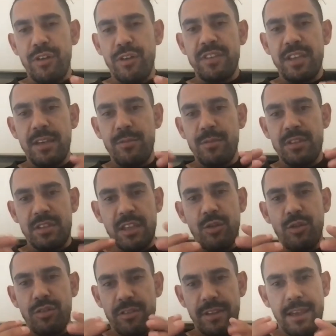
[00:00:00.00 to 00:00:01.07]
team is the
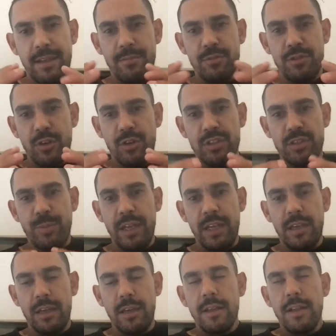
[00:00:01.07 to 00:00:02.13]
youth team, so to
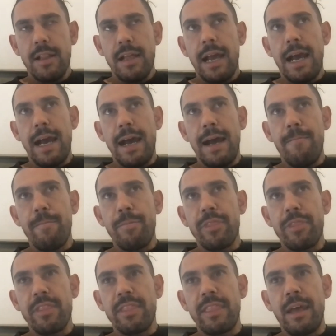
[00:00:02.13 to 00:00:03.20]
speak.
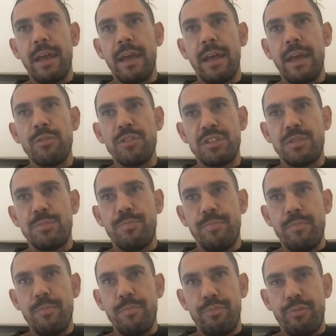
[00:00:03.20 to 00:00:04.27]
That was
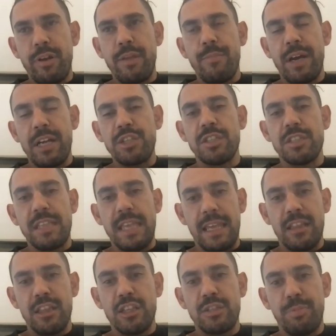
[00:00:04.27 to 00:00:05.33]
pretty much just
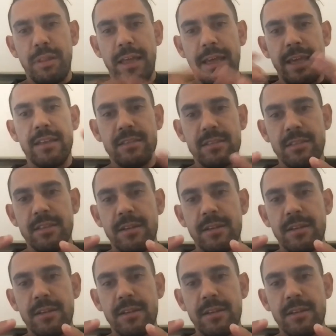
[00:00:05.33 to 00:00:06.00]
English players,